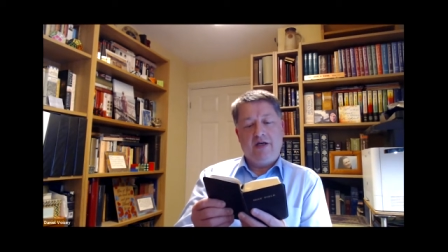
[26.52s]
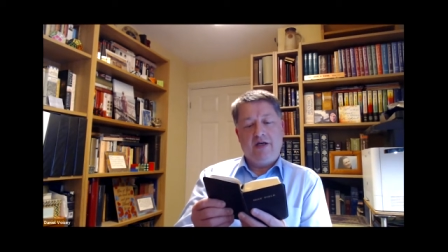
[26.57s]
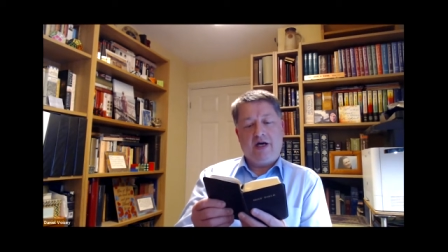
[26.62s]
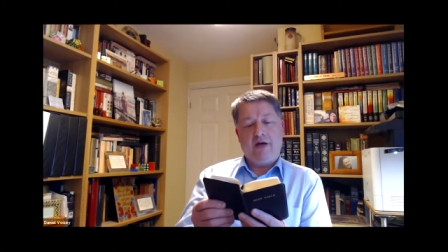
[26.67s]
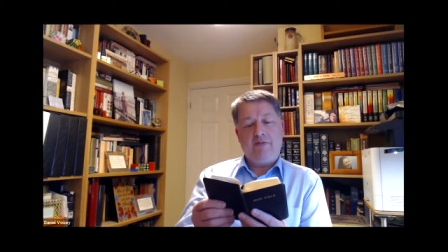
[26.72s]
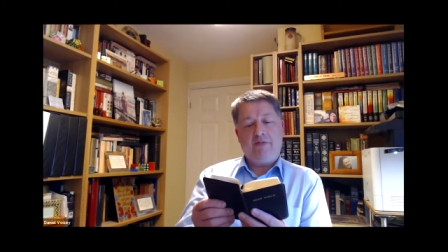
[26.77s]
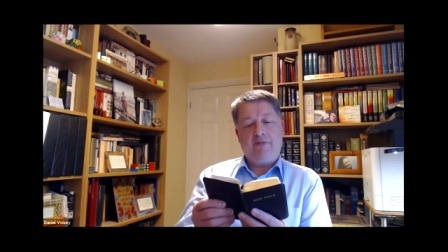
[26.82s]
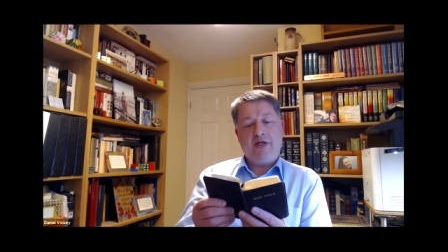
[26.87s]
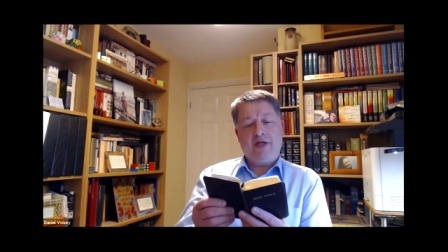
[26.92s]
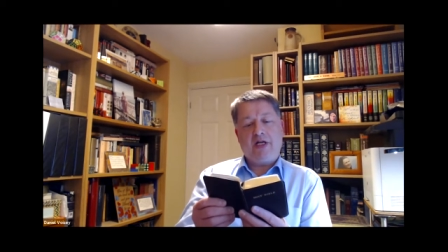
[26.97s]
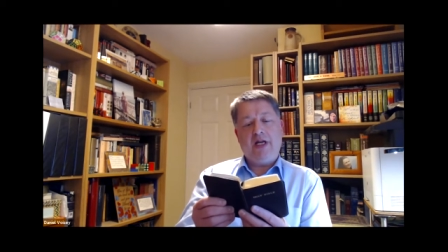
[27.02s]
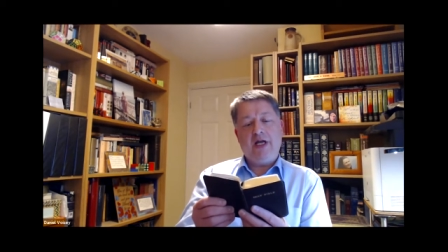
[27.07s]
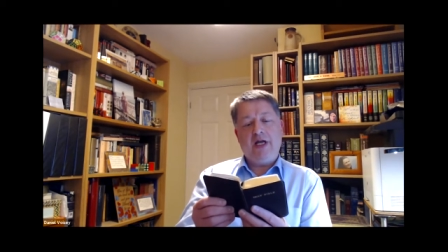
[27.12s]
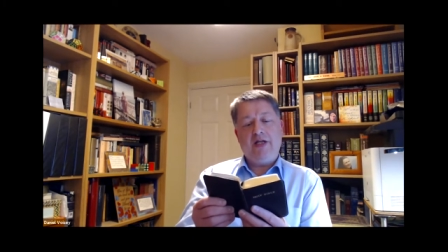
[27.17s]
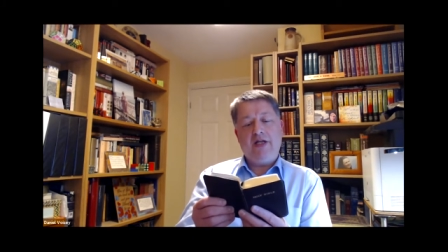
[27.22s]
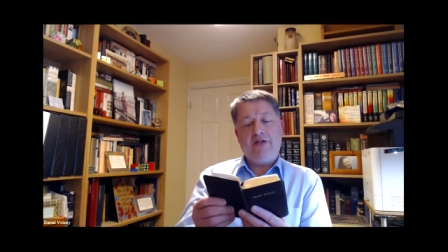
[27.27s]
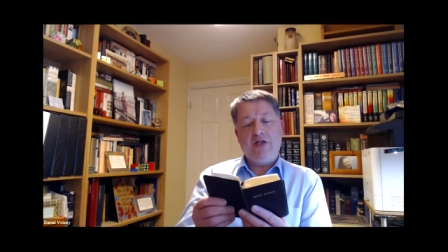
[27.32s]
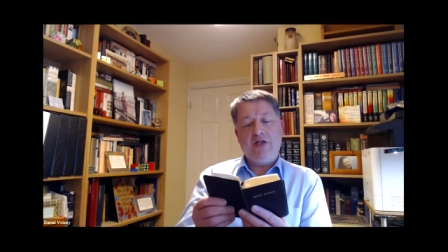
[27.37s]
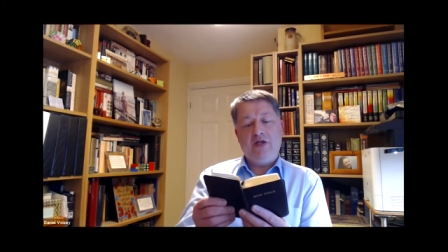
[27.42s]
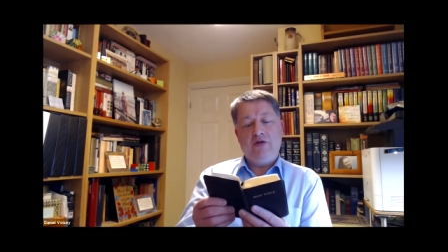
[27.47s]
I declare
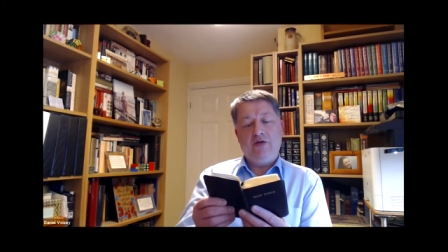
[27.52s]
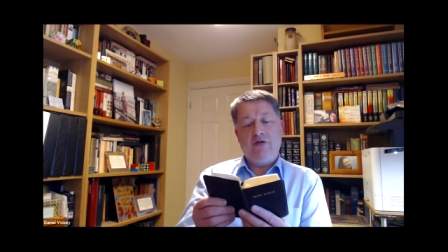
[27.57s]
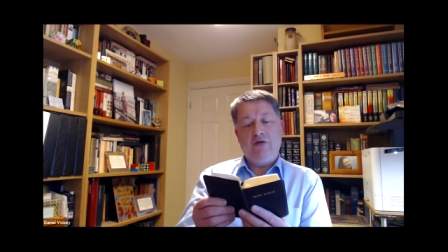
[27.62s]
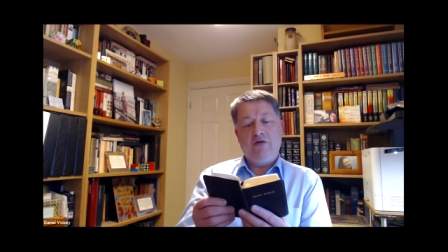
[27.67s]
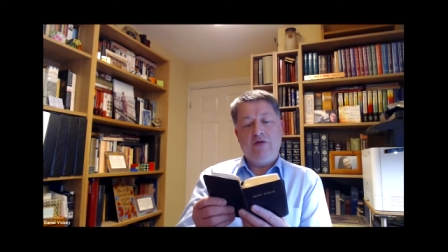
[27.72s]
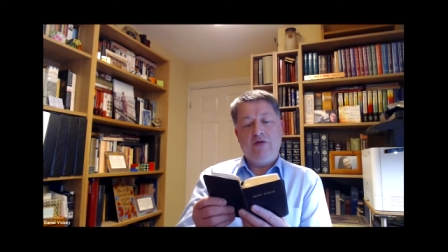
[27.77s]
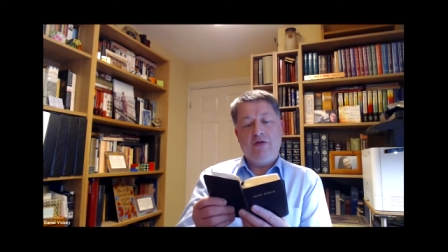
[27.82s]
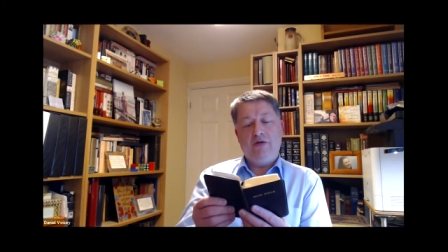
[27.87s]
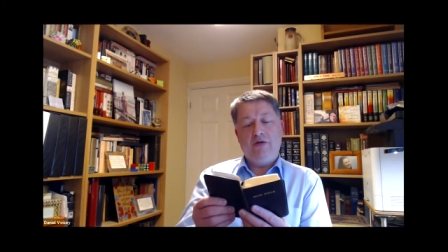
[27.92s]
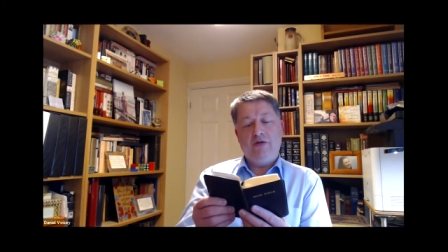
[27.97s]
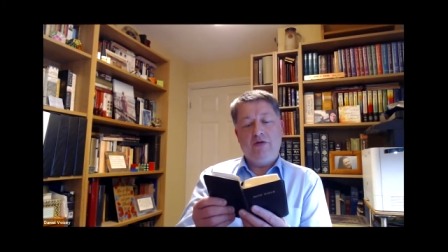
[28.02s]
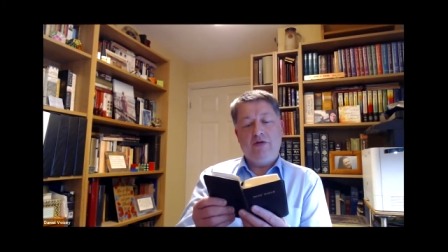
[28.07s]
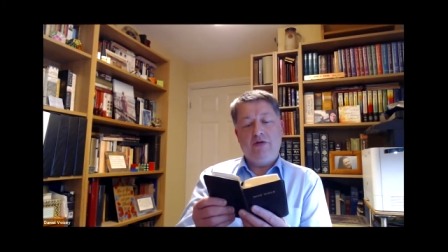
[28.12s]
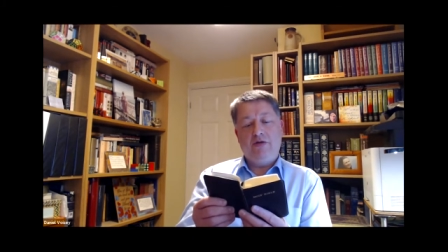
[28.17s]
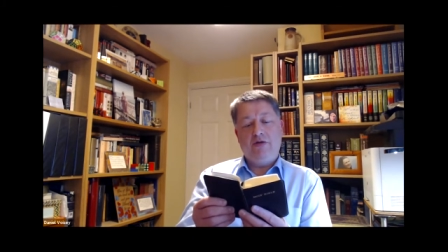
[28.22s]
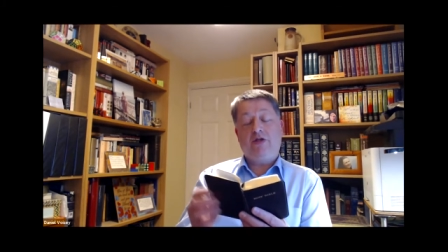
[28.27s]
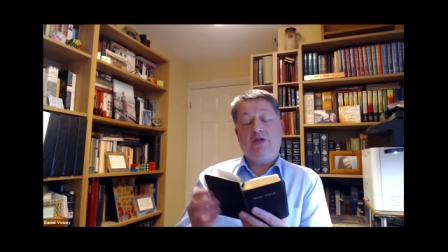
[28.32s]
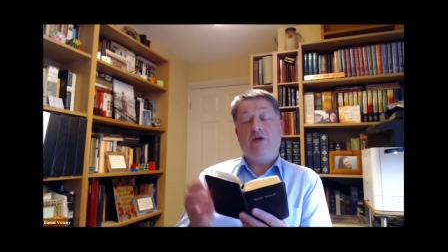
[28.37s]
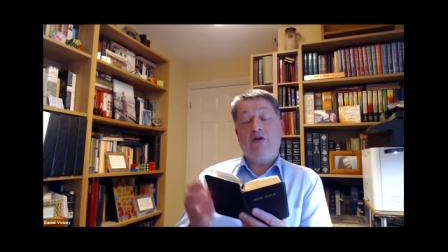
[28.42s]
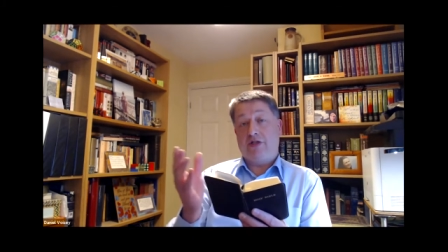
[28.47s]
to you
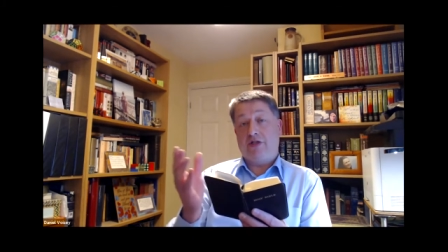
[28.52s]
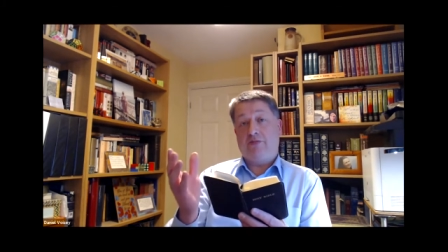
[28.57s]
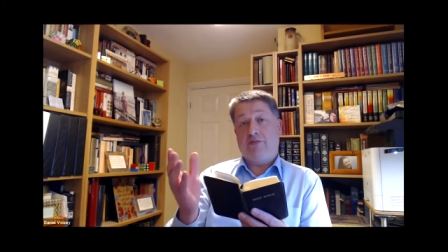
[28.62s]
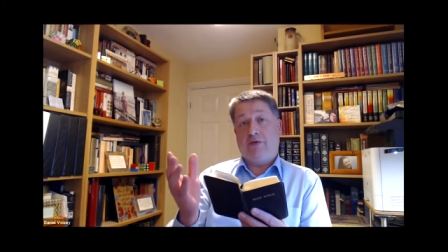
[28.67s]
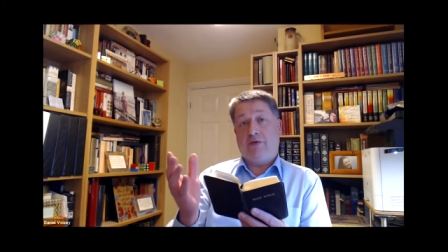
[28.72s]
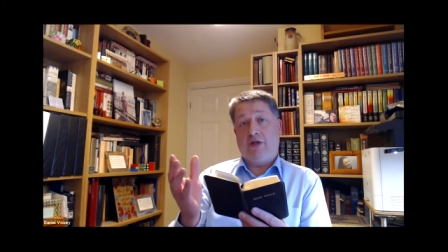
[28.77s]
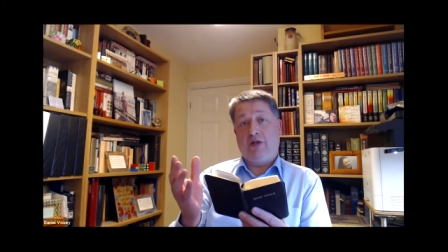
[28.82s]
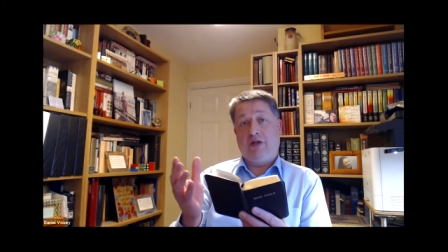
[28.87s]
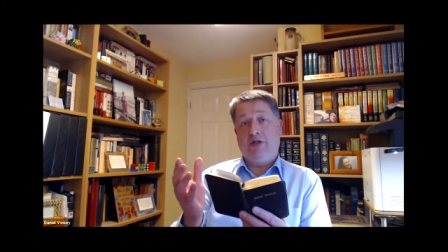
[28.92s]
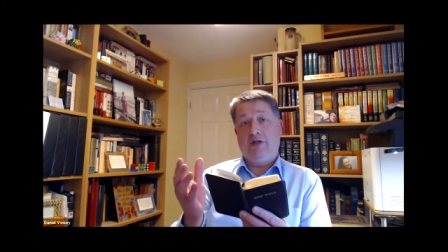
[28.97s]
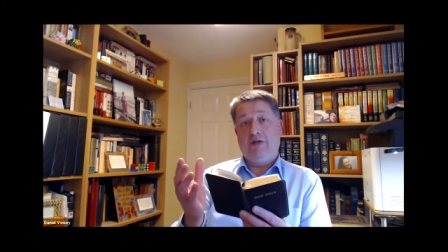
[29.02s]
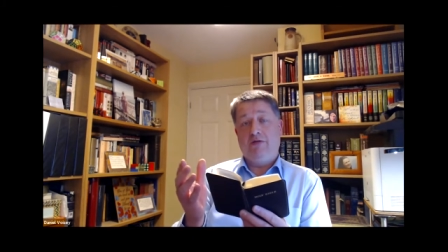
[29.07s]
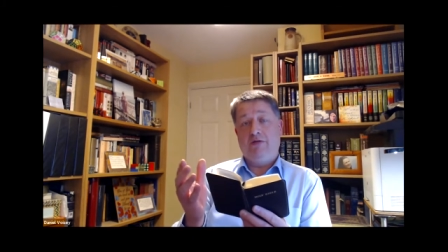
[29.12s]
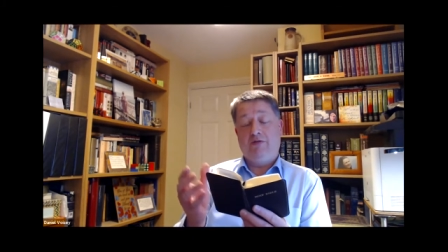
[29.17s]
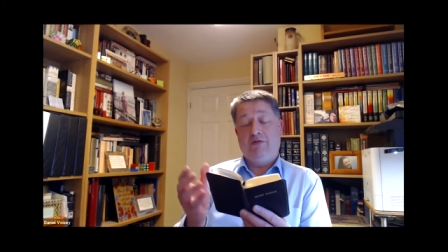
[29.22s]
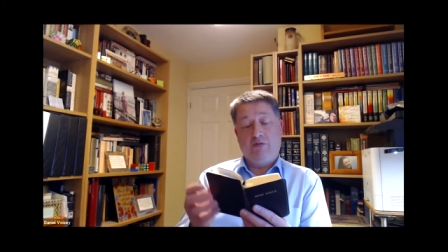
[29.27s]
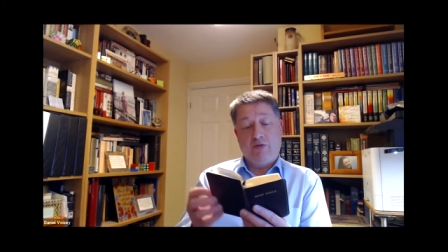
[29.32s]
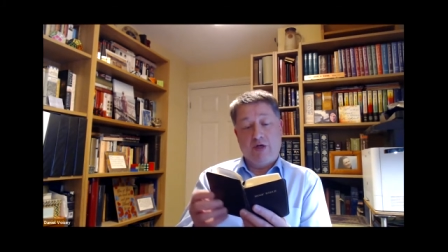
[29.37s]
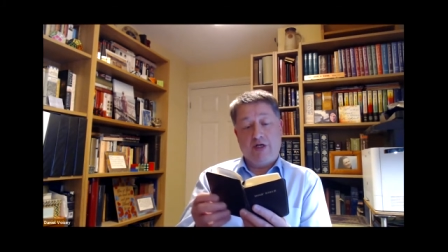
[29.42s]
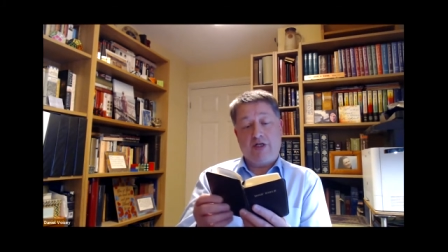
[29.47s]
the gospel
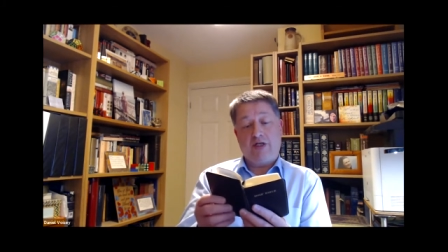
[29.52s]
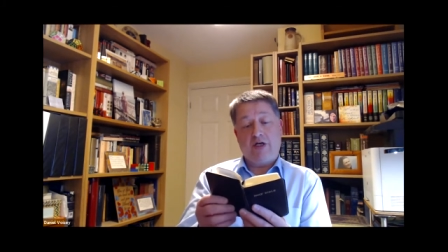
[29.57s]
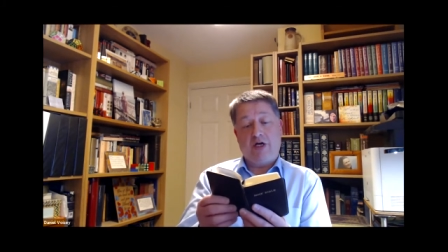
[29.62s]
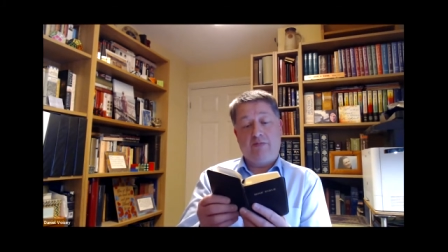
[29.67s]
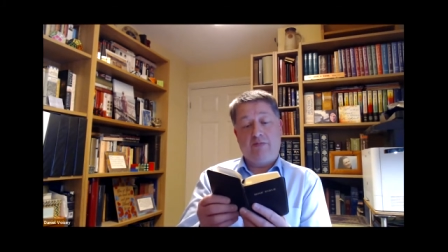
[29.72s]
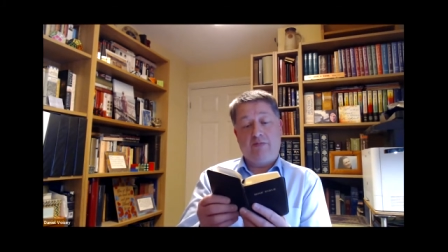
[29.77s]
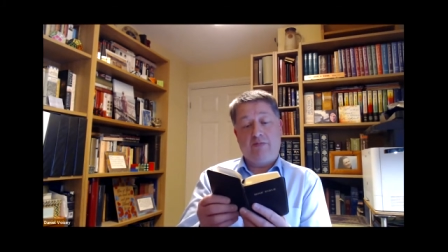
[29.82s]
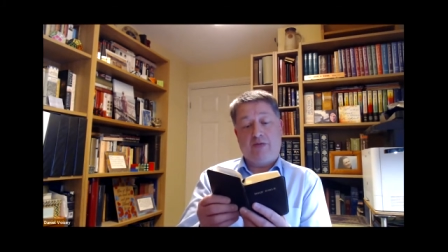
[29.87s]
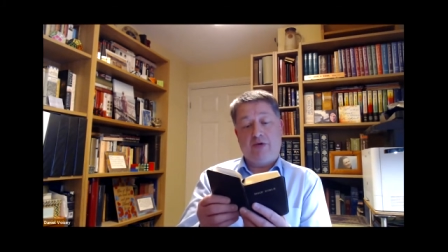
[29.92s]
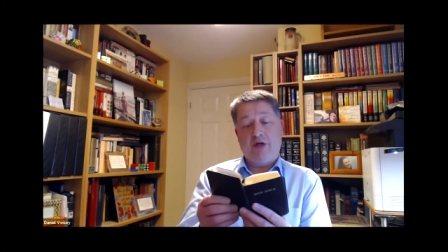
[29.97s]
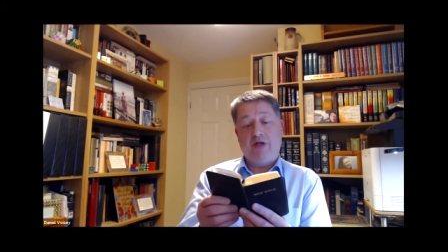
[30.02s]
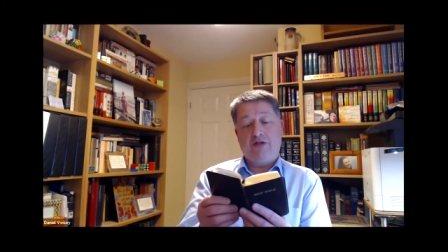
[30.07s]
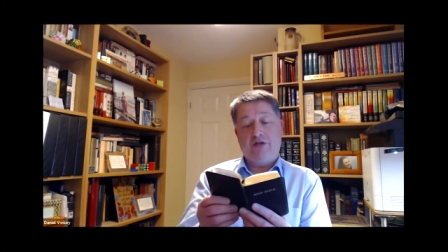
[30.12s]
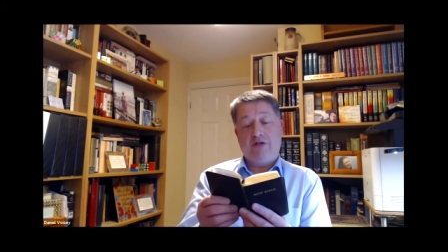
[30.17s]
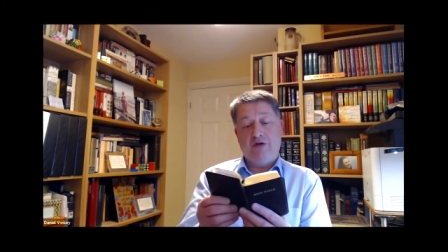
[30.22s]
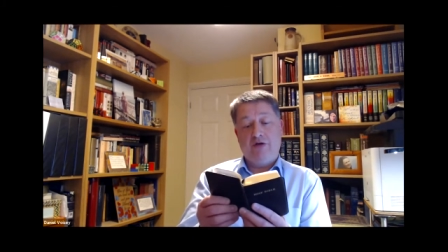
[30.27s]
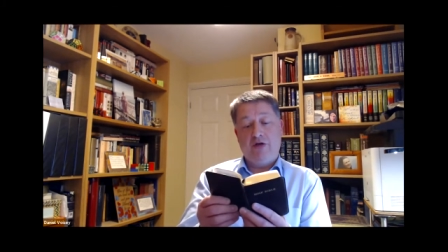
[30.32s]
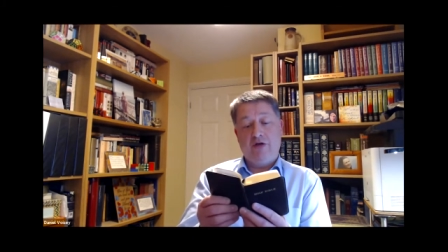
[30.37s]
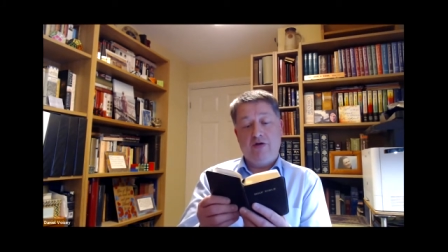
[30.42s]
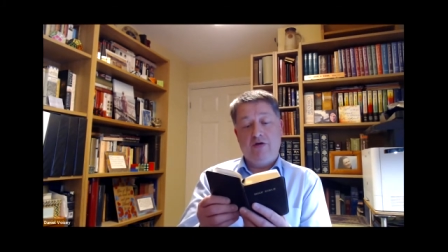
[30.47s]
which I preached
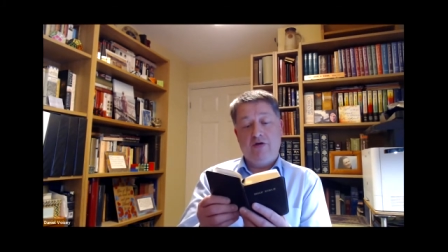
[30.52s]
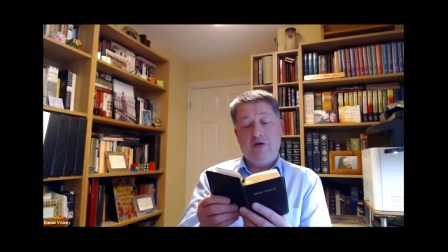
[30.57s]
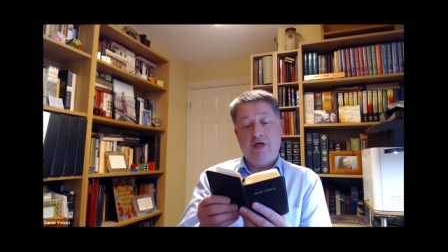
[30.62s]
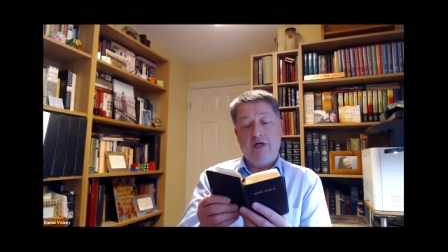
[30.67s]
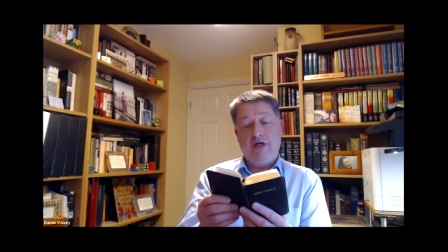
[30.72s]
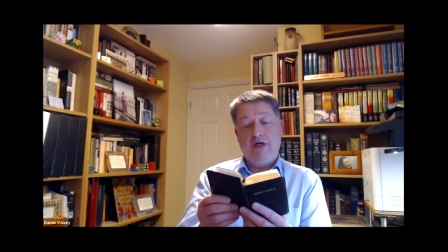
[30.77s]
to you,